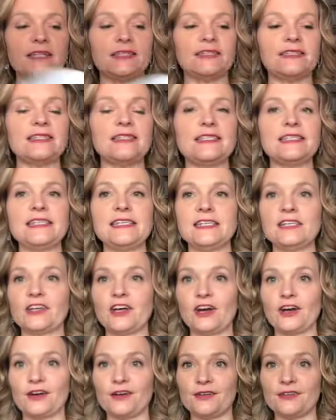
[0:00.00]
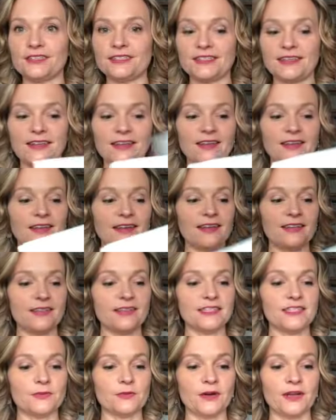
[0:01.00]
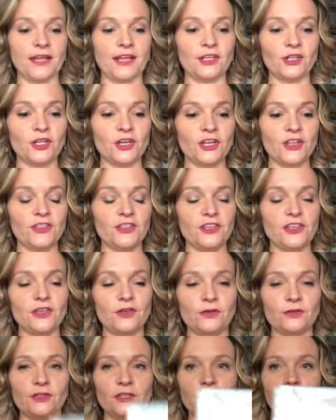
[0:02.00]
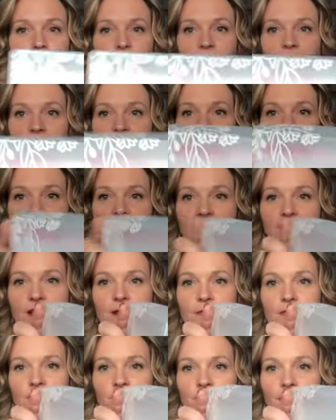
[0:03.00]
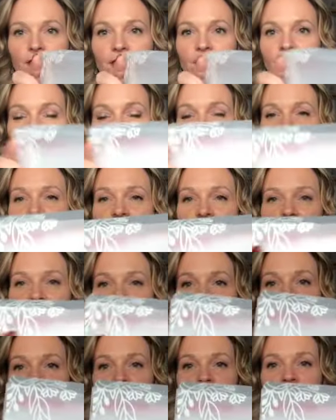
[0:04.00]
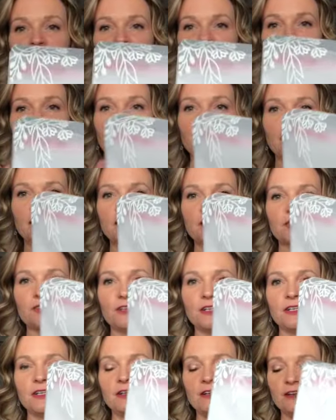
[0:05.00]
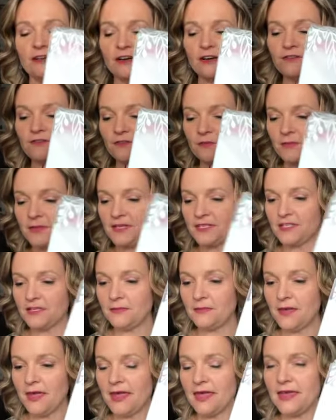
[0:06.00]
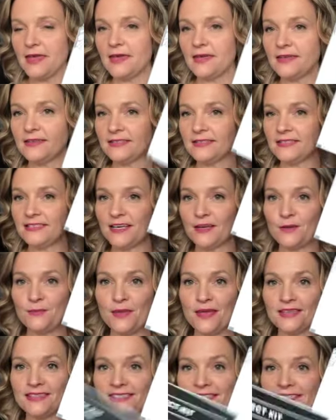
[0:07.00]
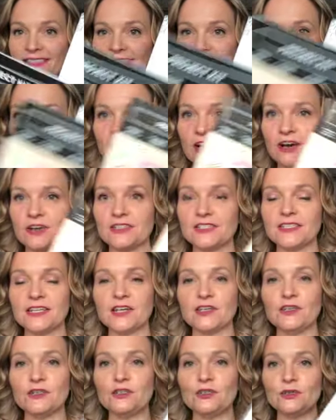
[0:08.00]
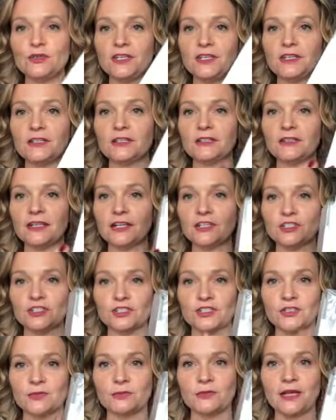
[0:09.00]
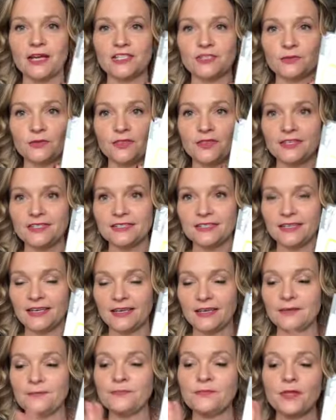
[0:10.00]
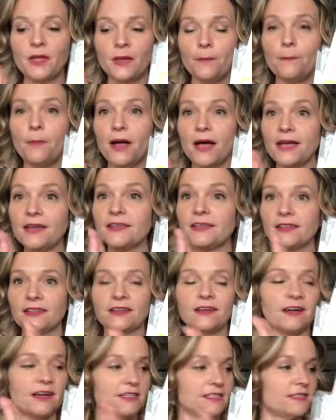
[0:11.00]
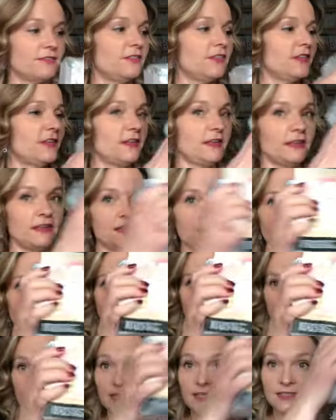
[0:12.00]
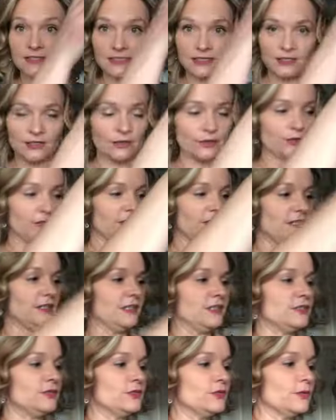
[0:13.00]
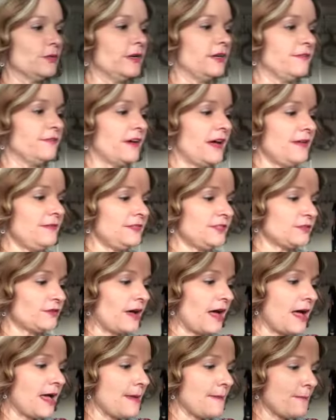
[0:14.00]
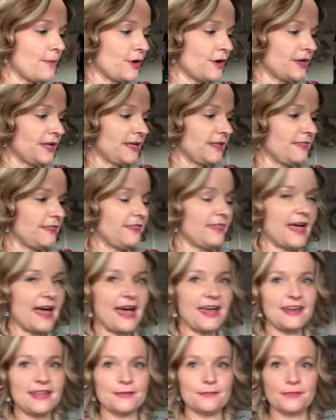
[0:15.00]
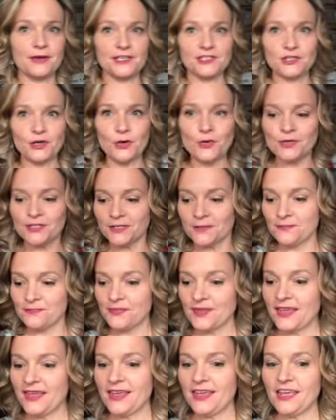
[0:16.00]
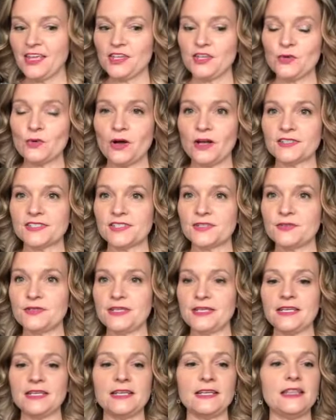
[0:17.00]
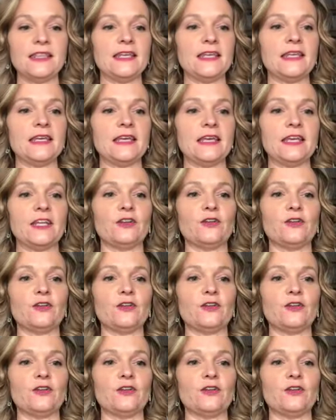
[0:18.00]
that's 16 cards in this one. And look at the cute little box that it comes with. All of the supplies are in here for me to sit down and make 16 cards. Now you do need a little extra supplies with this kit, but the cost of the kit is included in the $225, so I'm putting that in my tote. You also need the